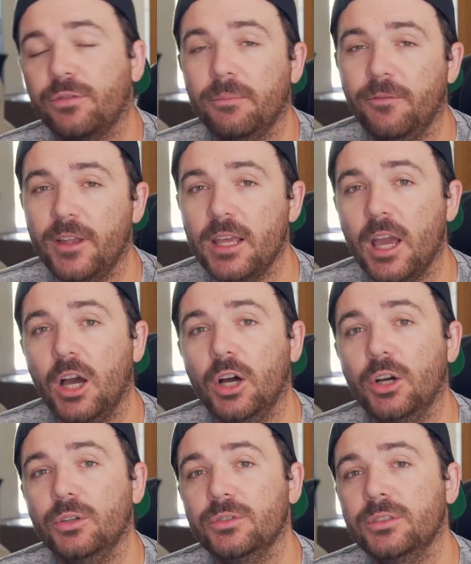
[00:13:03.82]
from
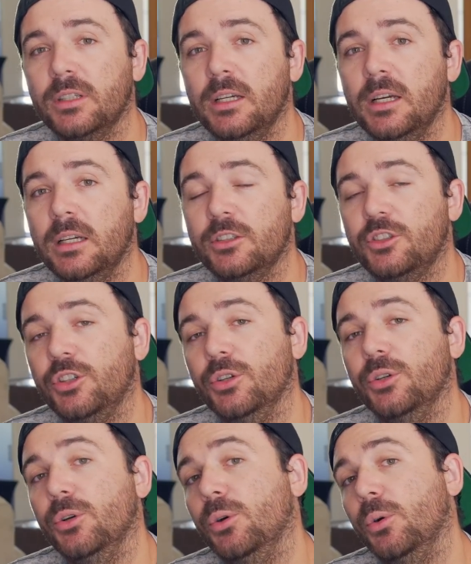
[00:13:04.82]
videos
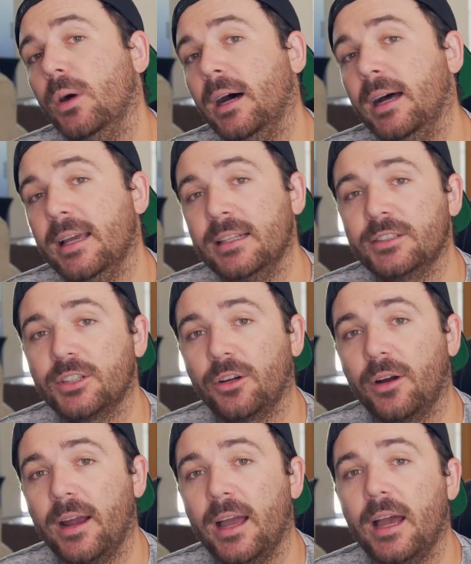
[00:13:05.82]
to uh,
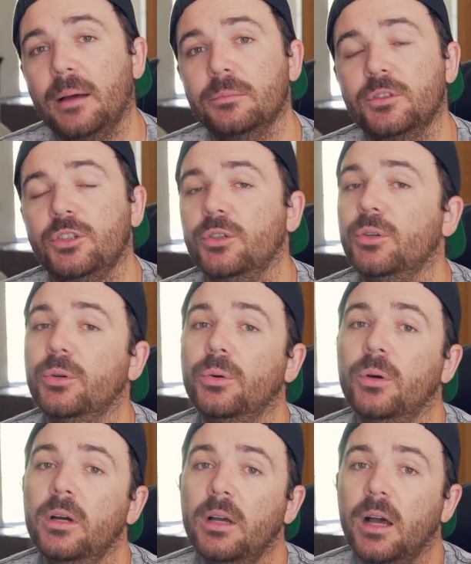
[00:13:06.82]
Instagram to
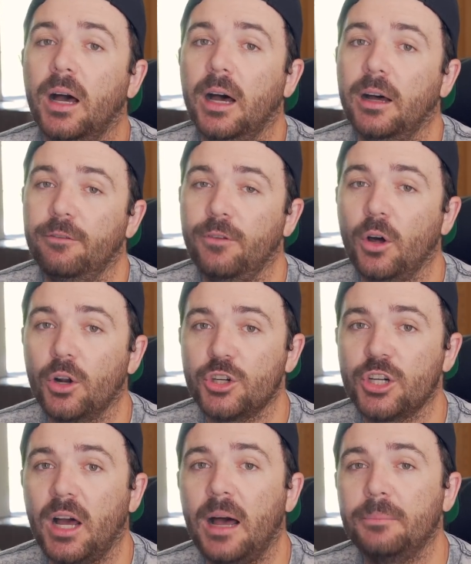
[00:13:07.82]
uh,
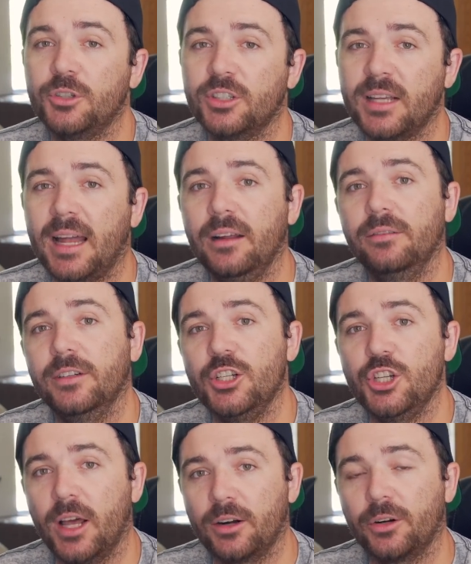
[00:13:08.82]
Photoshop, just kind of a
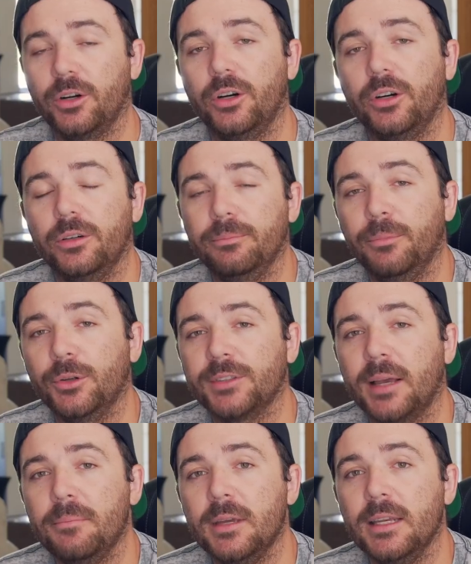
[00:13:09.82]
general
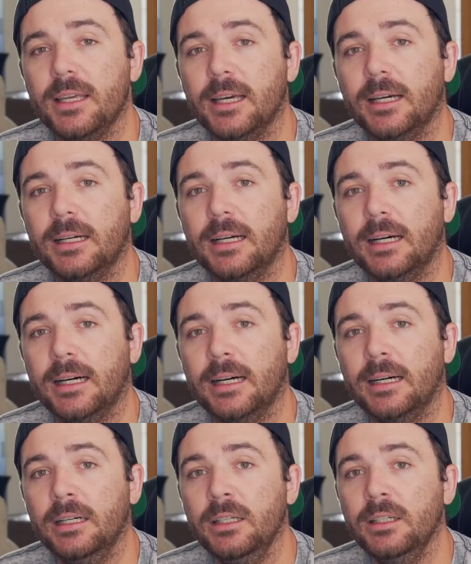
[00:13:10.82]

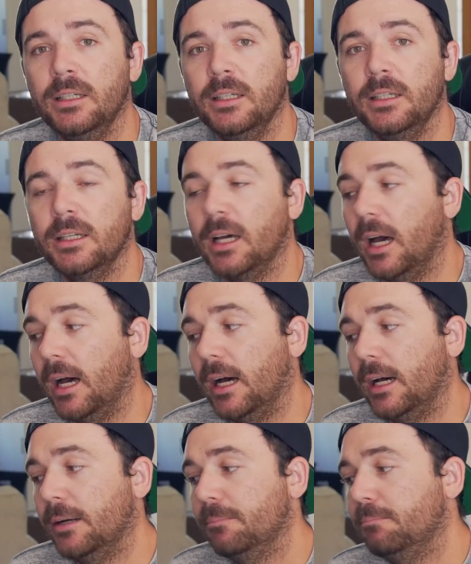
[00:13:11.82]
multimedia uh,
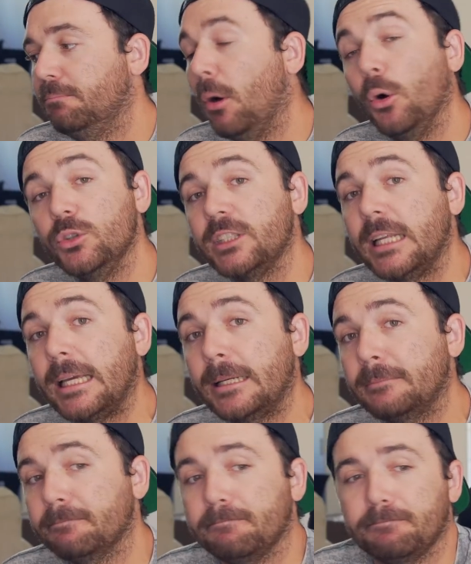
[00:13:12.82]
um, posting.